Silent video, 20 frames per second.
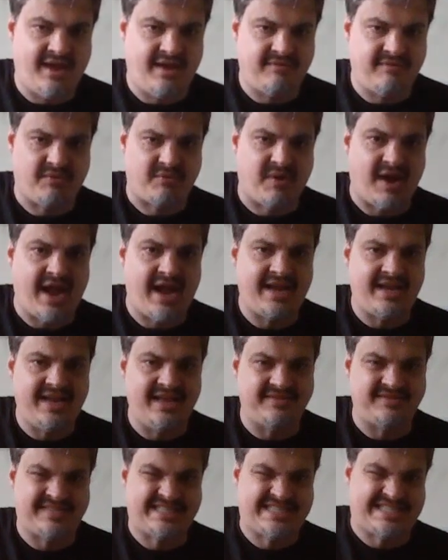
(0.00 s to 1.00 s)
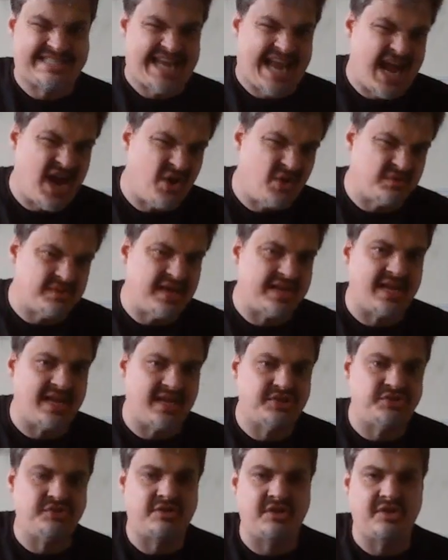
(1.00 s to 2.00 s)
variety of sound, I
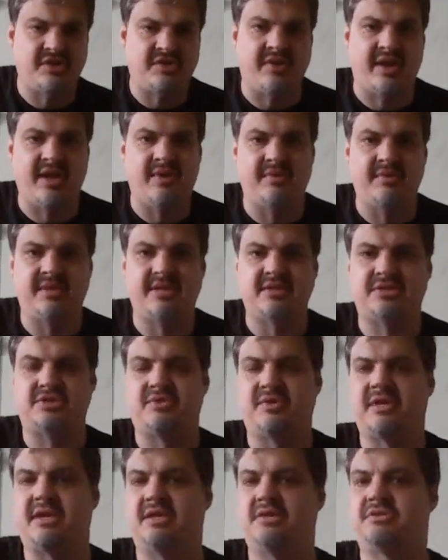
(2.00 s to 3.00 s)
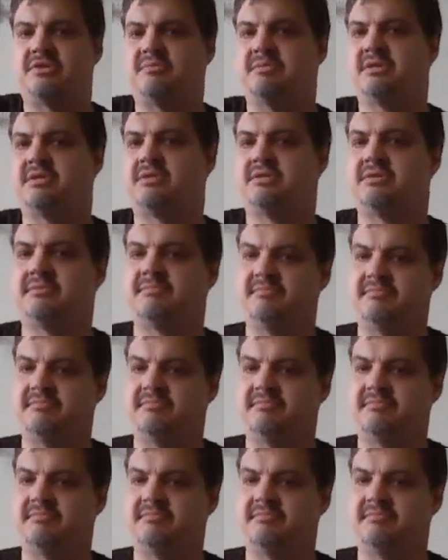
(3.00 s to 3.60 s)
guess, you can create within string instruments.